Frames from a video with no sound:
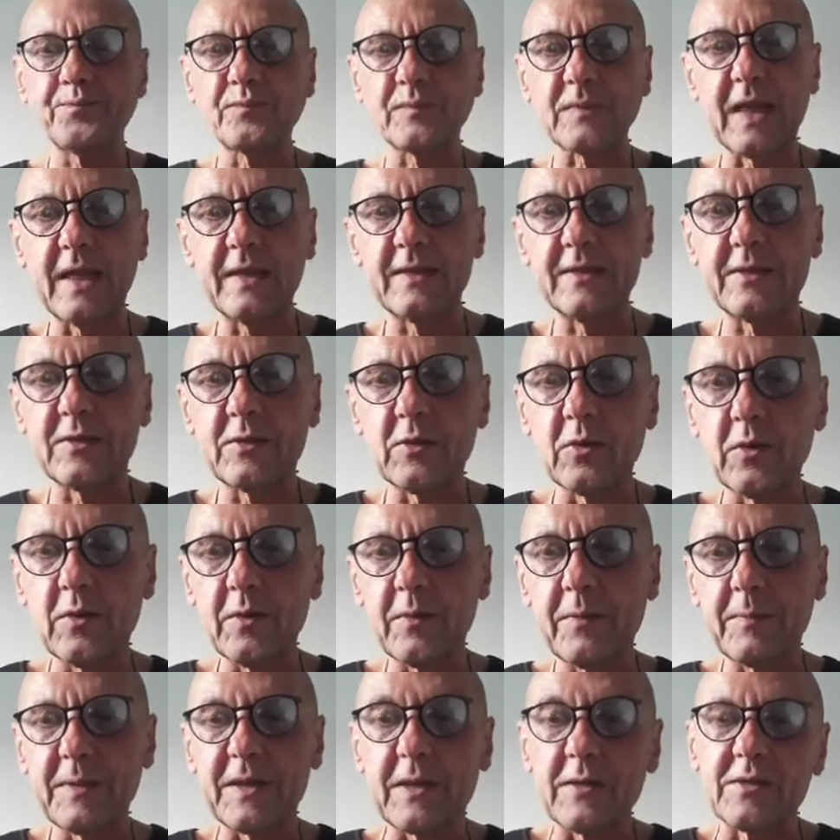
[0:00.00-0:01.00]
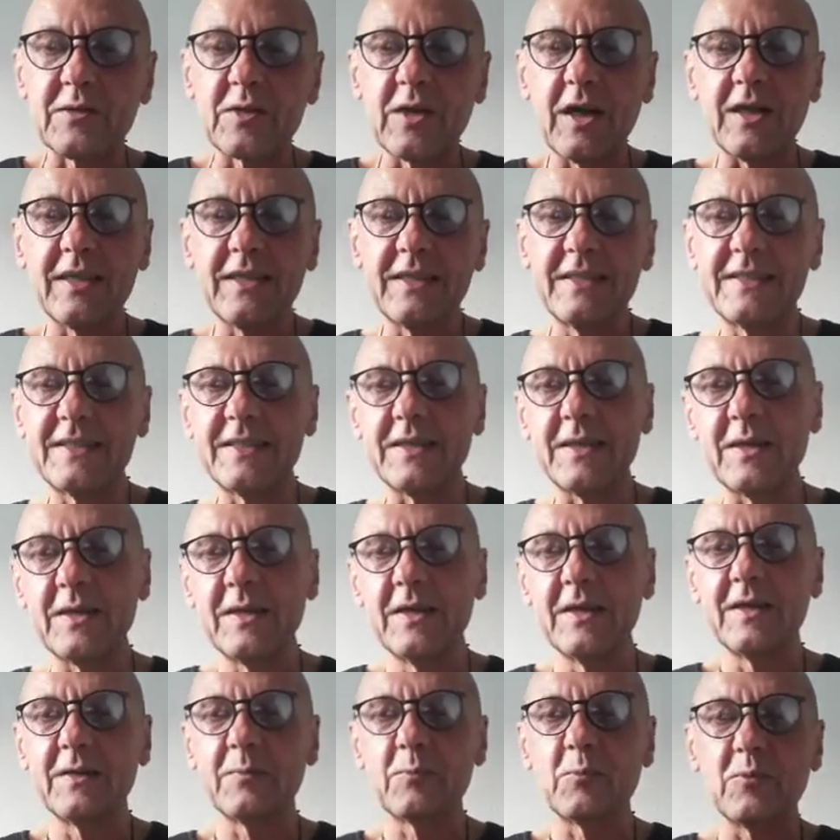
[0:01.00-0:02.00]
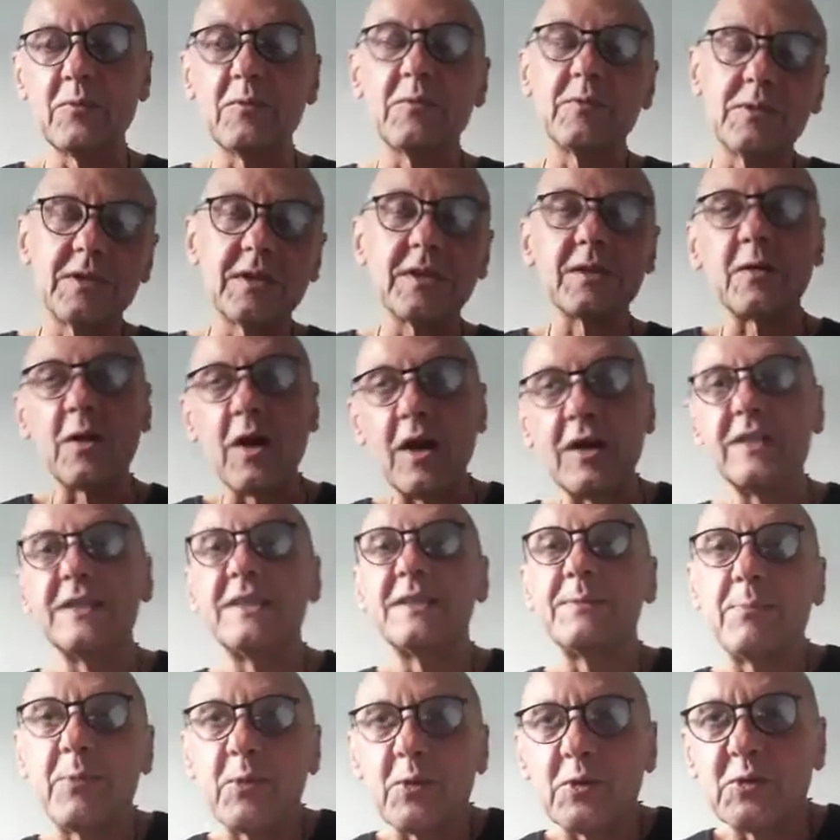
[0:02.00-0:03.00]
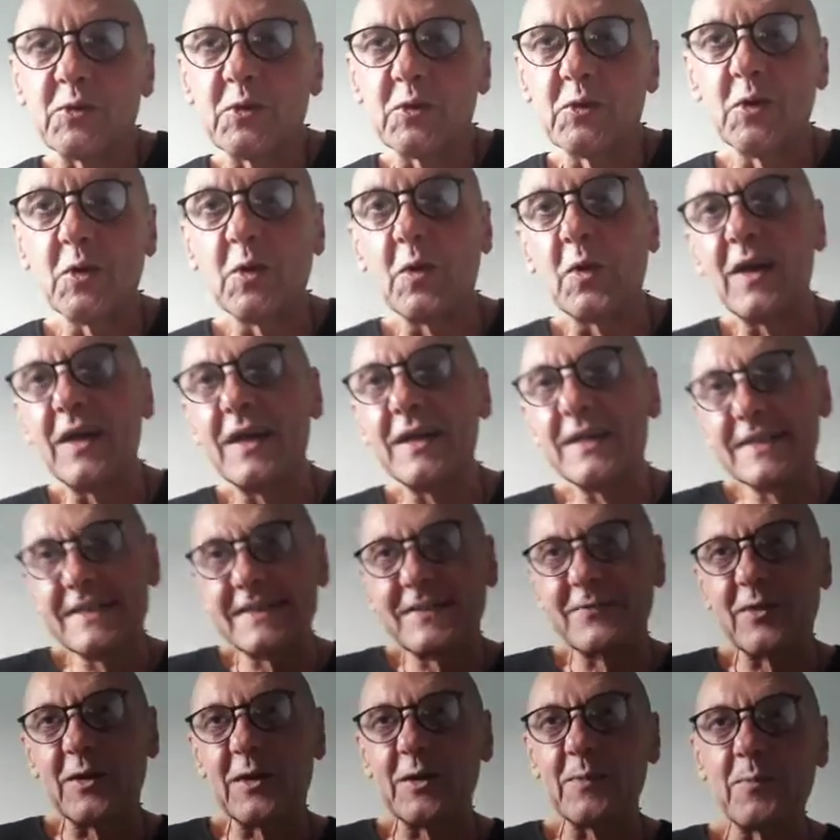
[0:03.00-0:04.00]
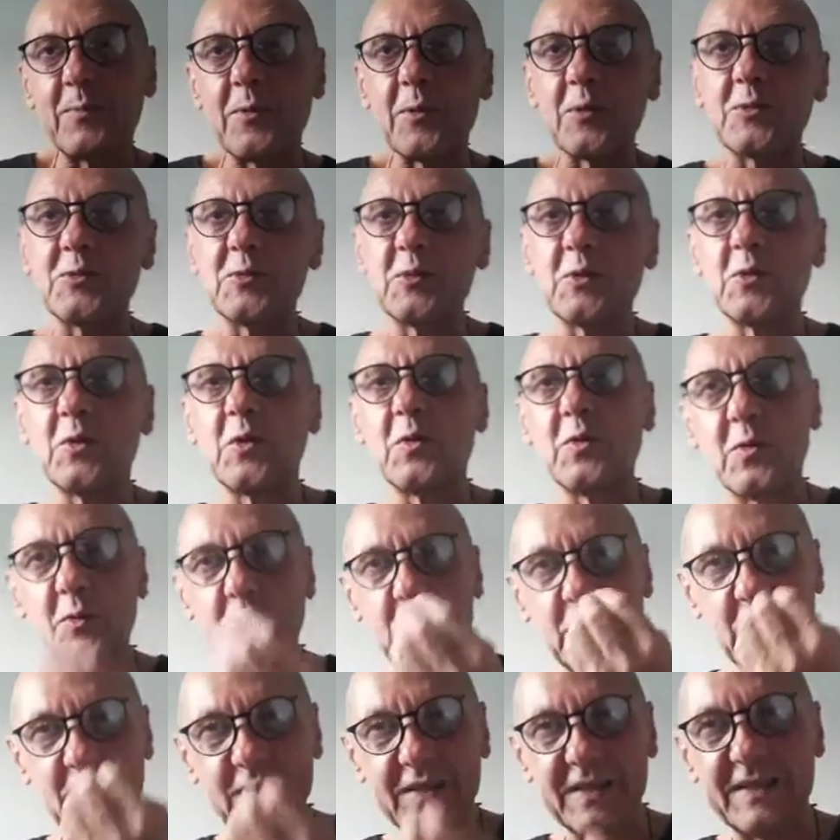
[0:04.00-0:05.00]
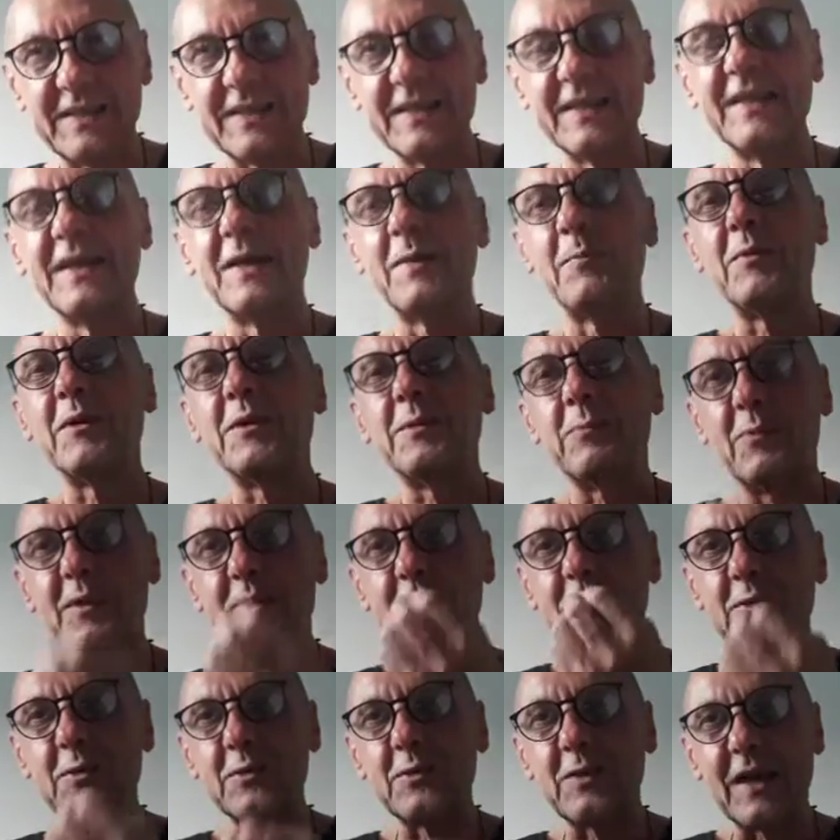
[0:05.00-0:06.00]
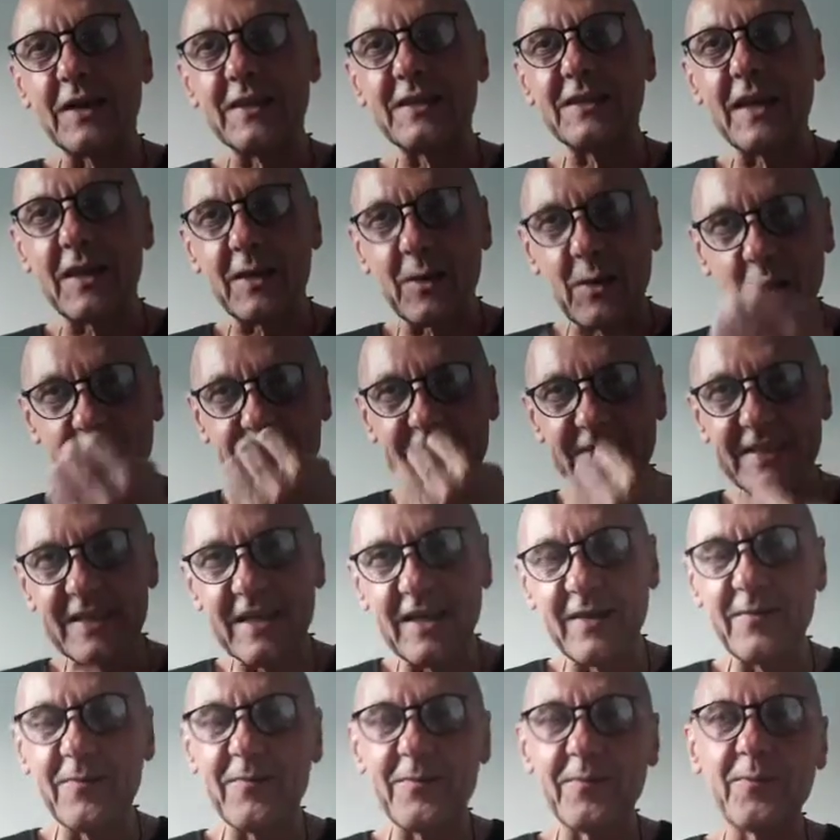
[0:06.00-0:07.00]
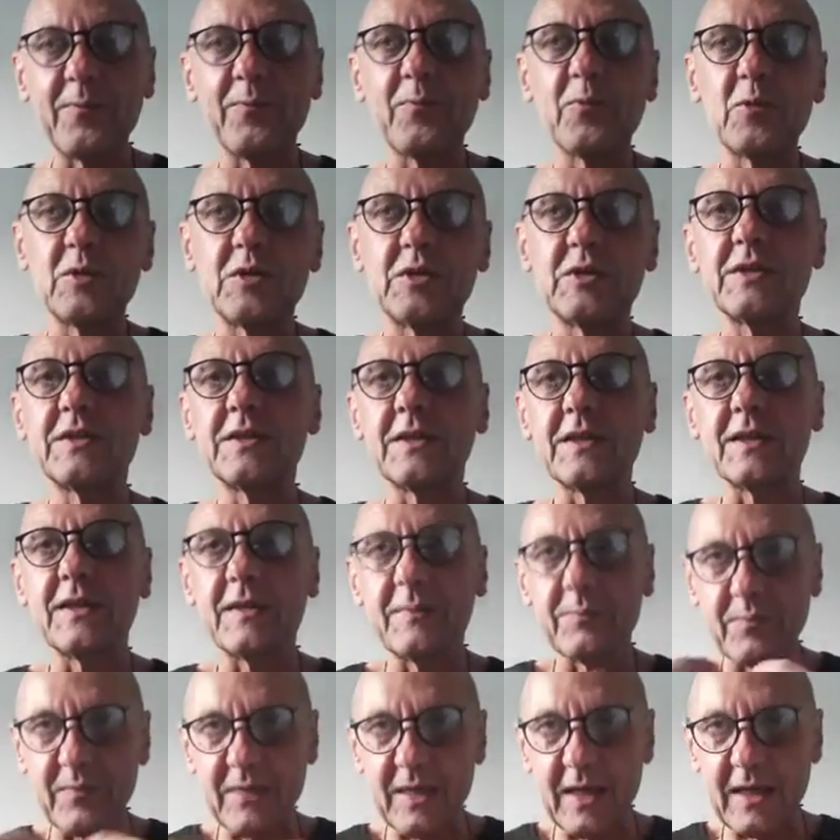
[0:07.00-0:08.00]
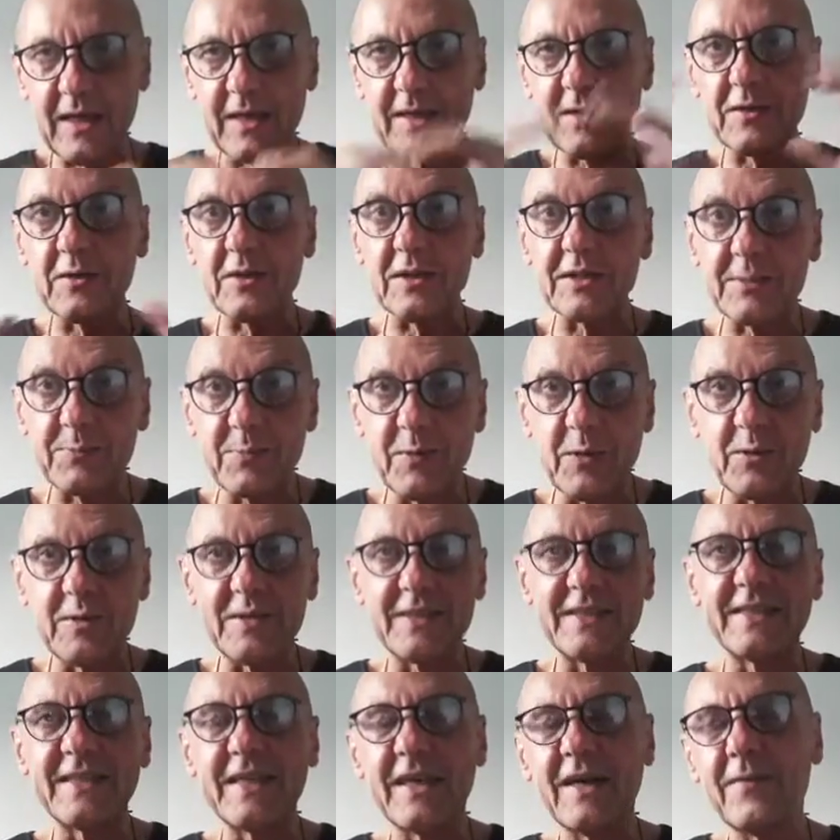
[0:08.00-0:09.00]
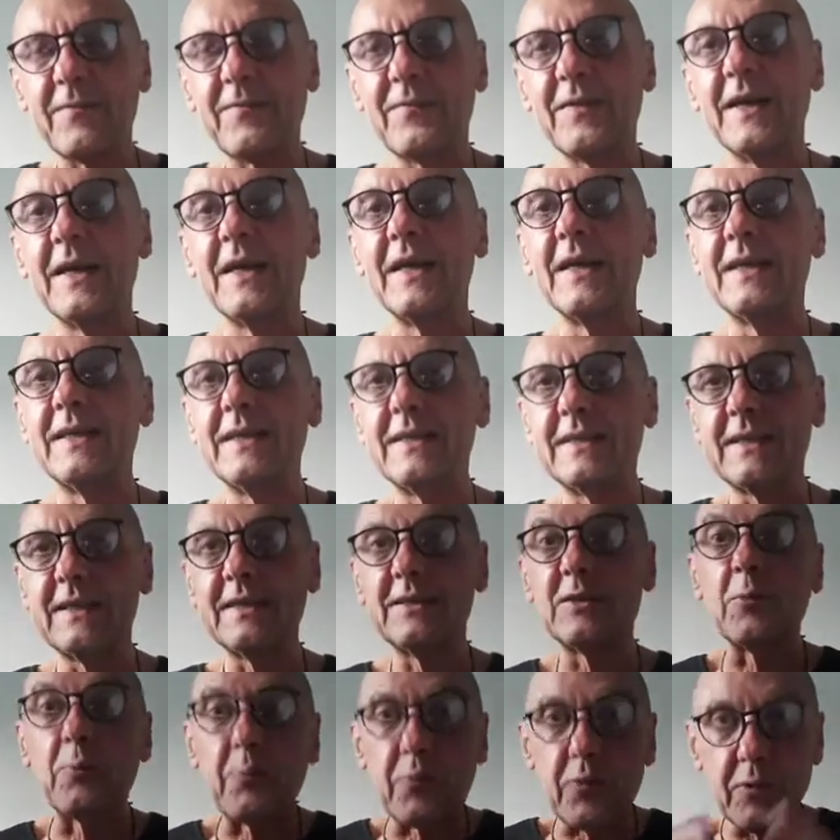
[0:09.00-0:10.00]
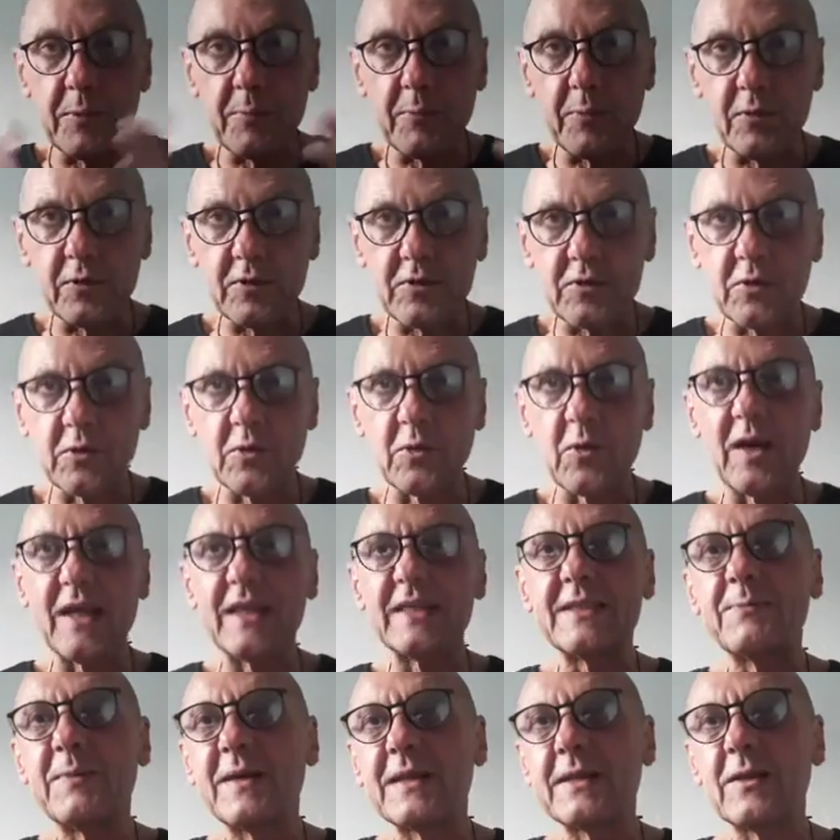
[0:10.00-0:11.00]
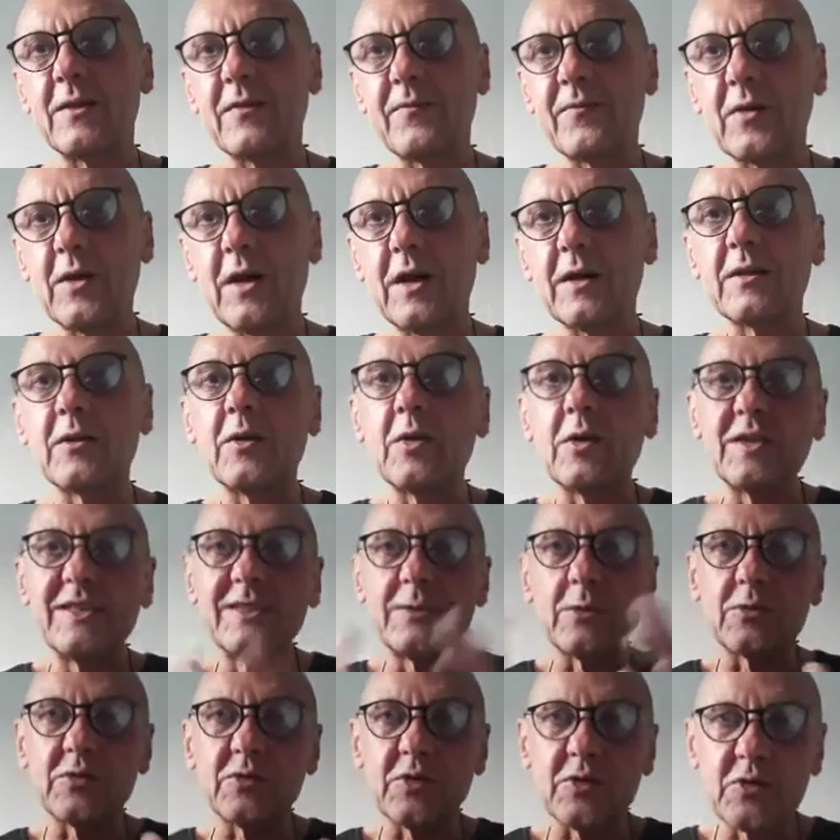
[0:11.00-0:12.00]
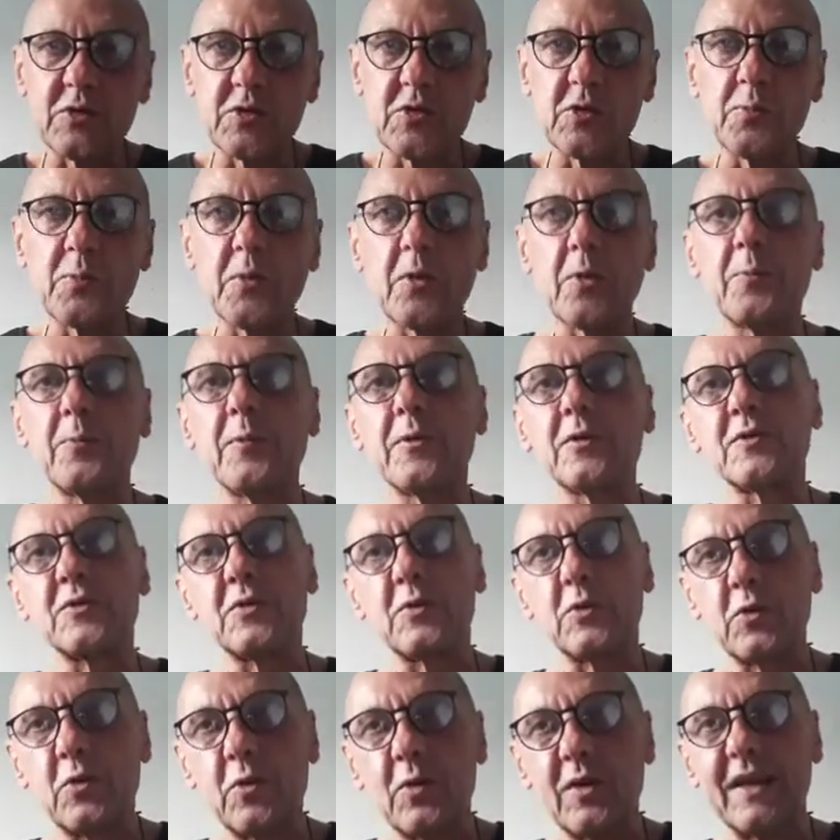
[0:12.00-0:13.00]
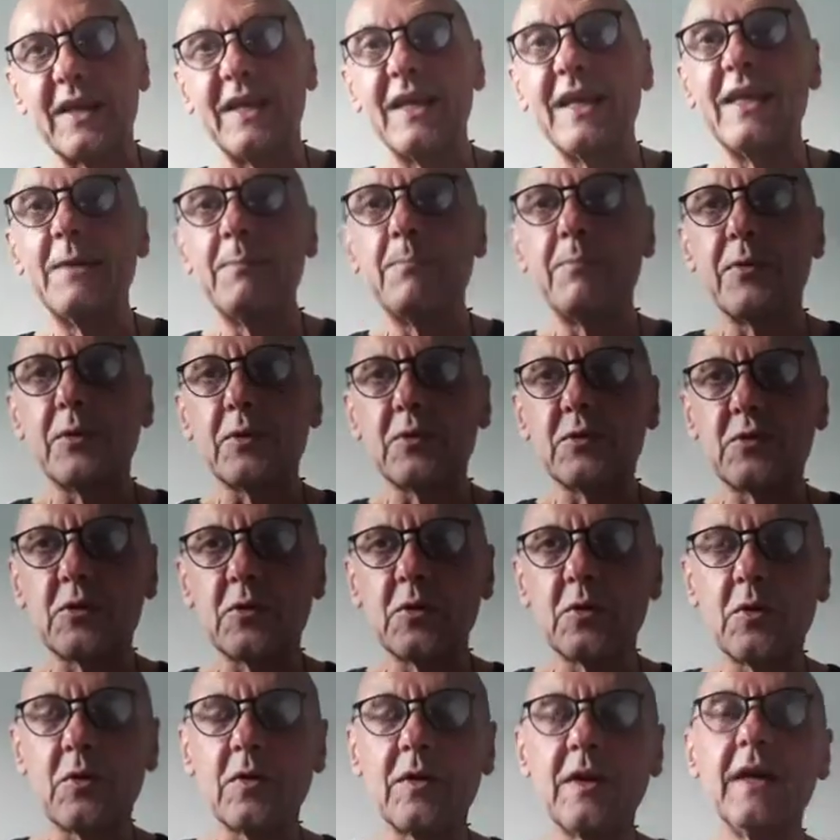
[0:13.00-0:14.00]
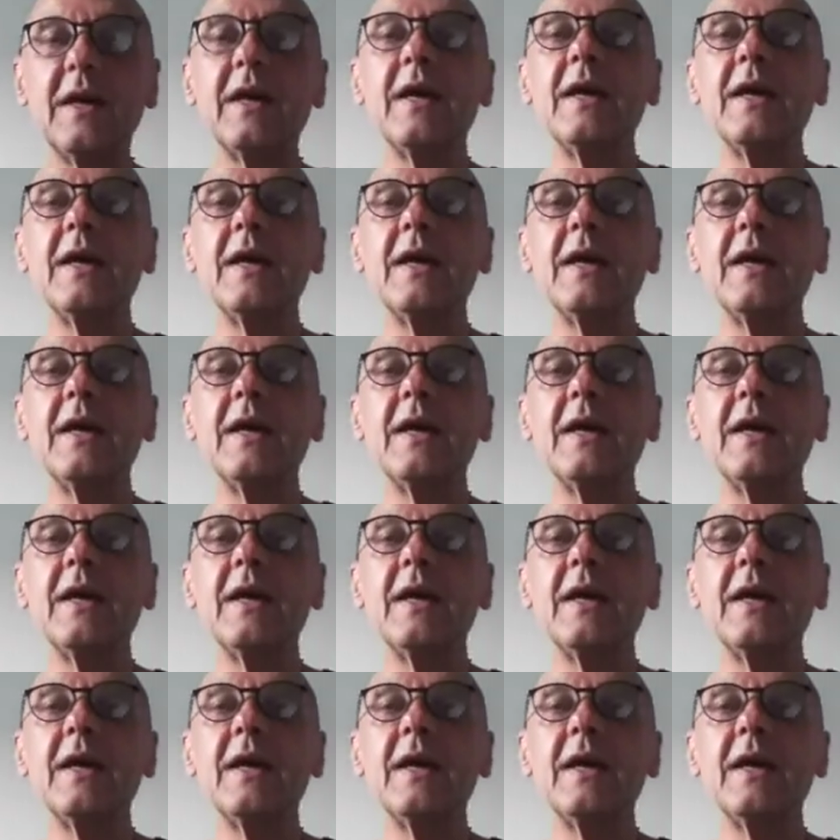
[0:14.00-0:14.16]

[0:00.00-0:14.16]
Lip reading: And so, because God is personal, he's very personal, although it's, but a God self, which is a spirit self, is a pre-personal aspect of God. God is also super personal and impersonal.